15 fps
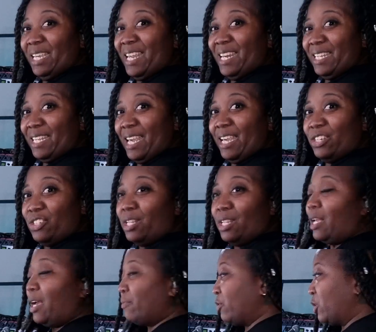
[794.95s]
engage the
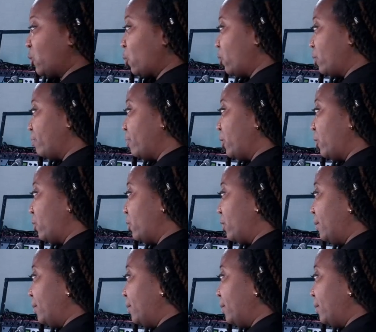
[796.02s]
live record mode.